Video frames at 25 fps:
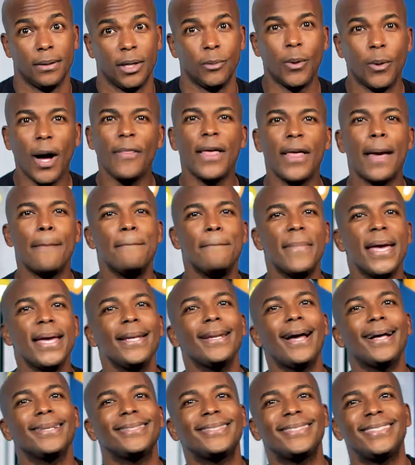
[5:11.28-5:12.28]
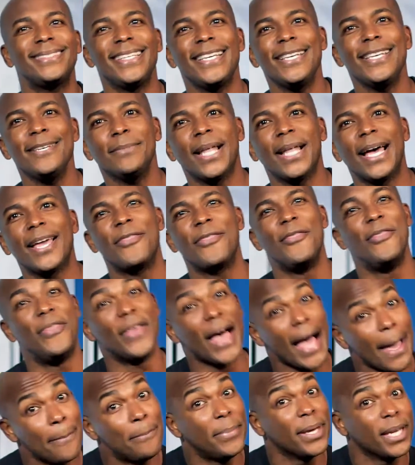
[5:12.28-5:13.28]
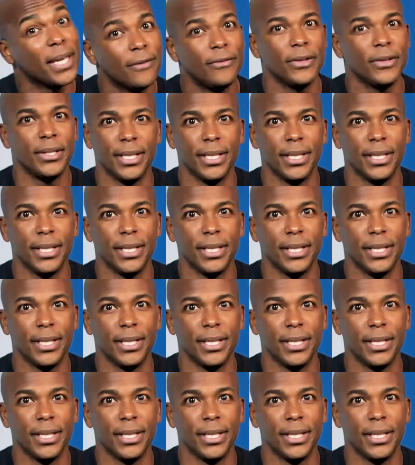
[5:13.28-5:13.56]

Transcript: And while that may not seem like that big of a